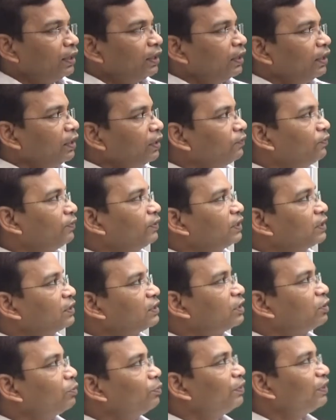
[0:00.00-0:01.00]
If it
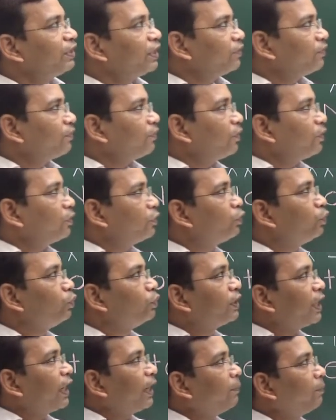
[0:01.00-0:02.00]
is repeated for
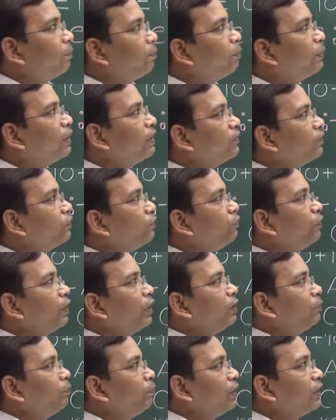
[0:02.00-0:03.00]
2 times means
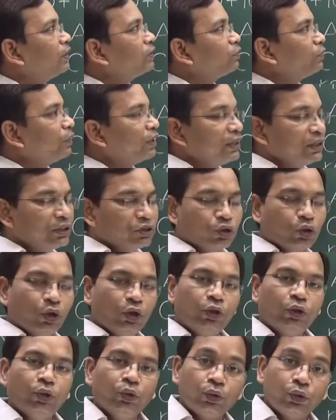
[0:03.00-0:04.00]
1 plus 1 is
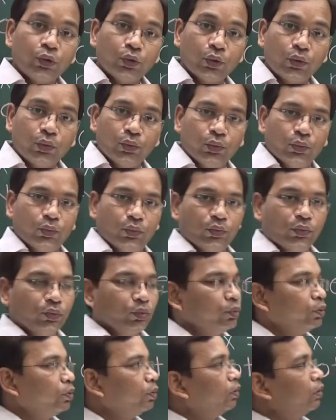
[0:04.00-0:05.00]
equal to 2.
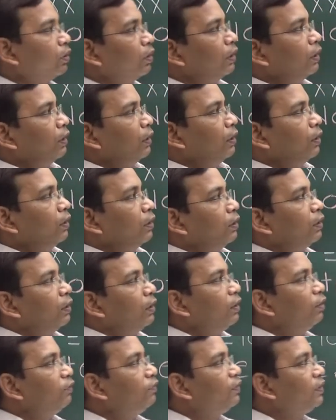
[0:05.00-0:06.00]

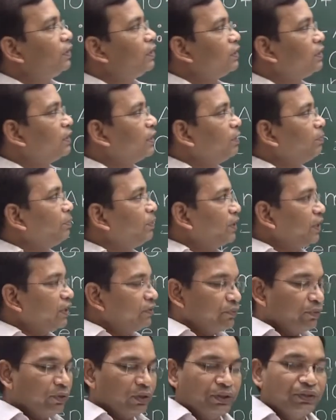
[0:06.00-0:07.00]
If it is repeated
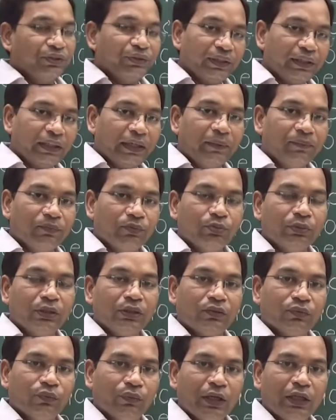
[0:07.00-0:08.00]
for 3 times,
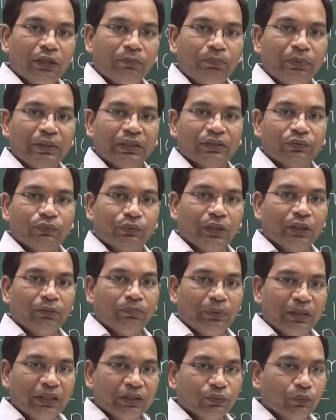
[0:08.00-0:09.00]
means 1 plus 1
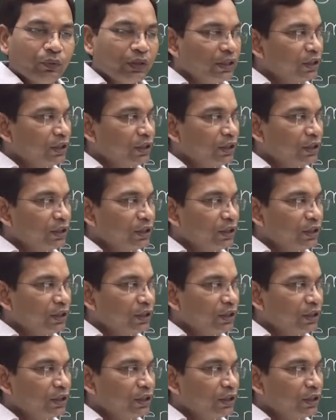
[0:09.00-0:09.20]
plus 1